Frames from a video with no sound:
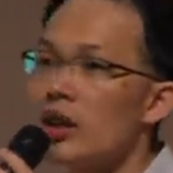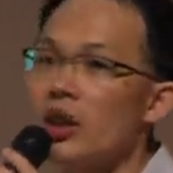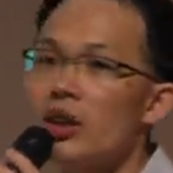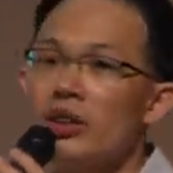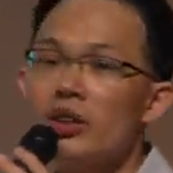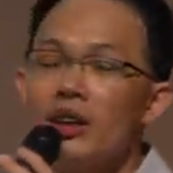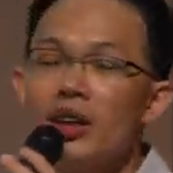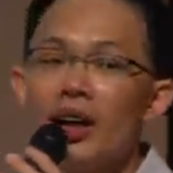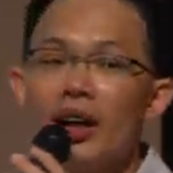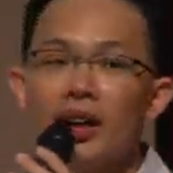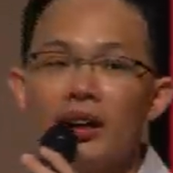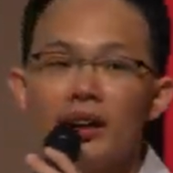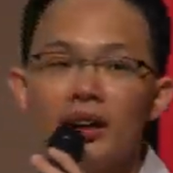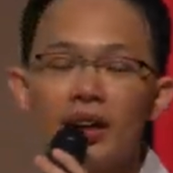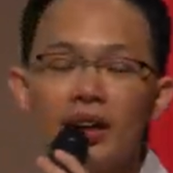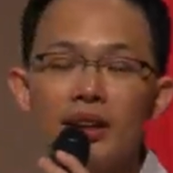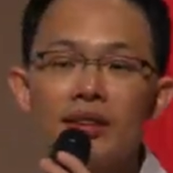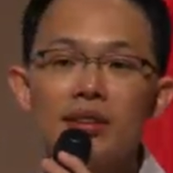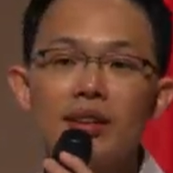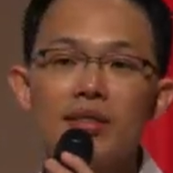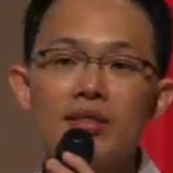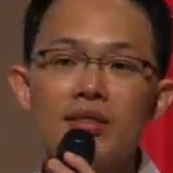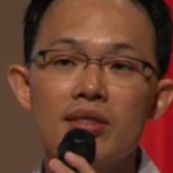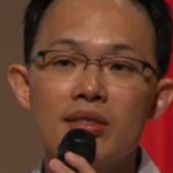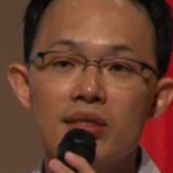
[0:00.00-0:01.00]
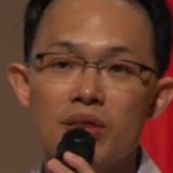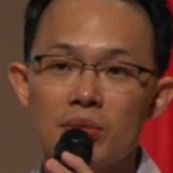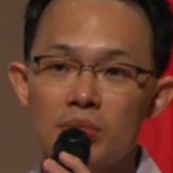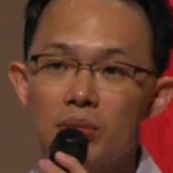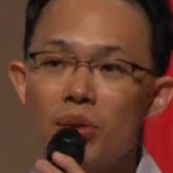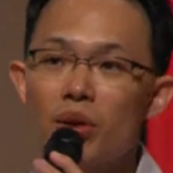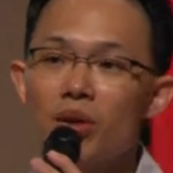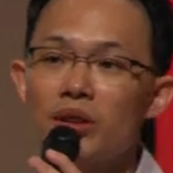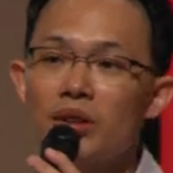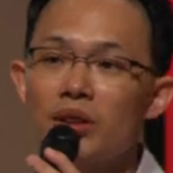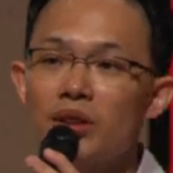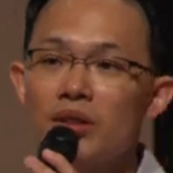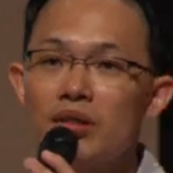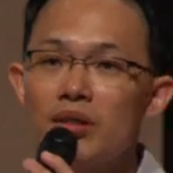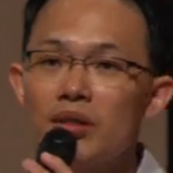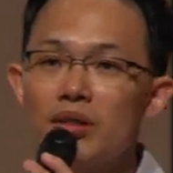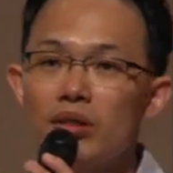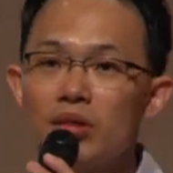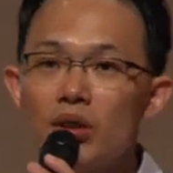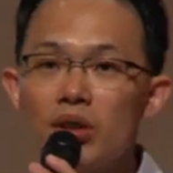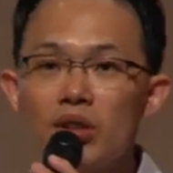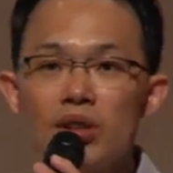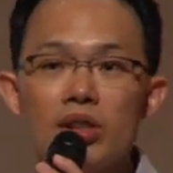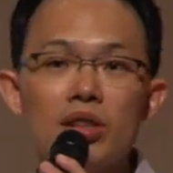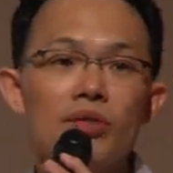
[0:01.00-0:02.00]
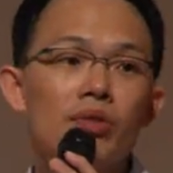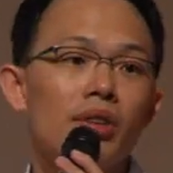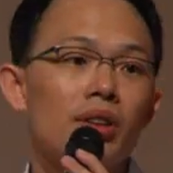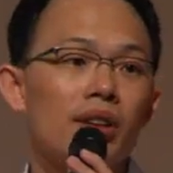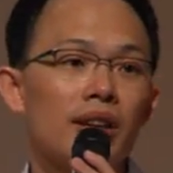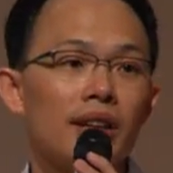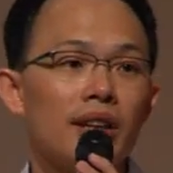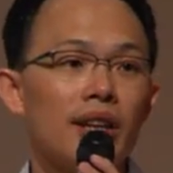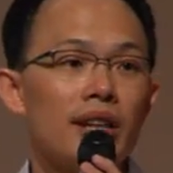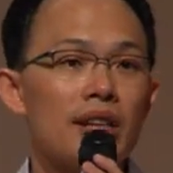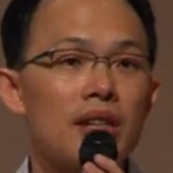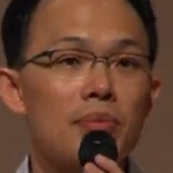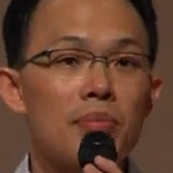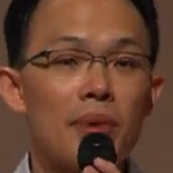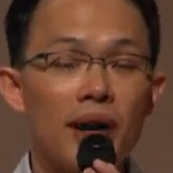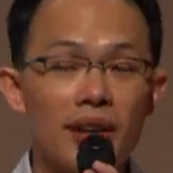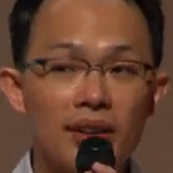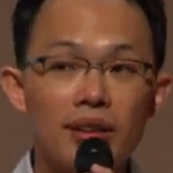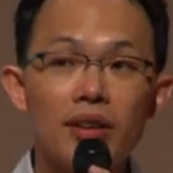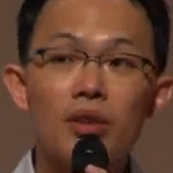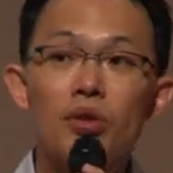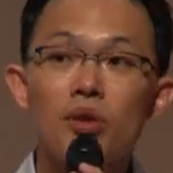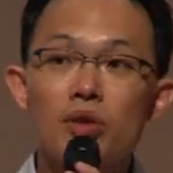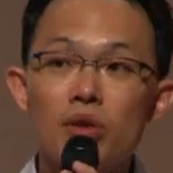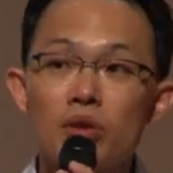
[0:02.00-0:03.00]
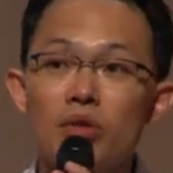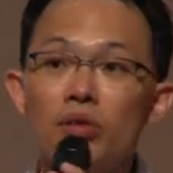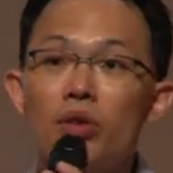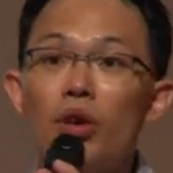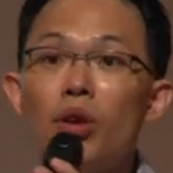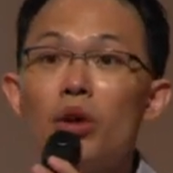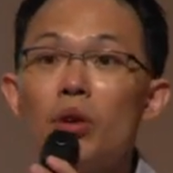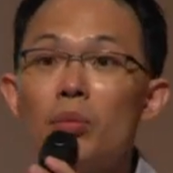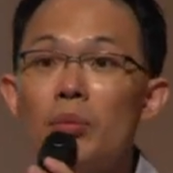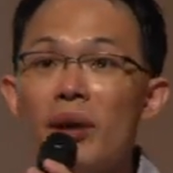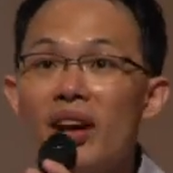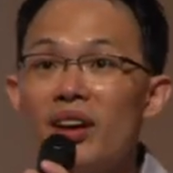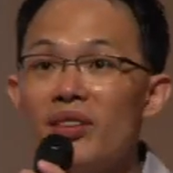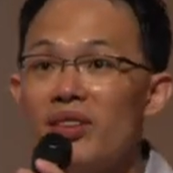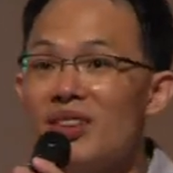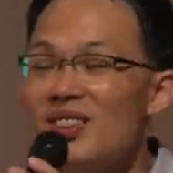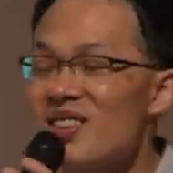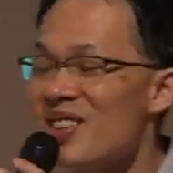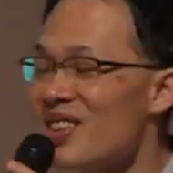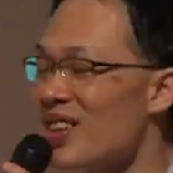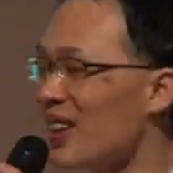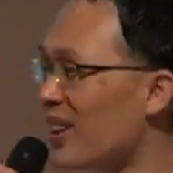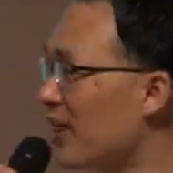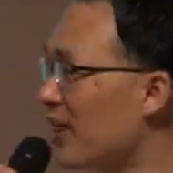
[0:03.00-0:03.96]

and career guidance is important, not just for the kids, but I think also for all parents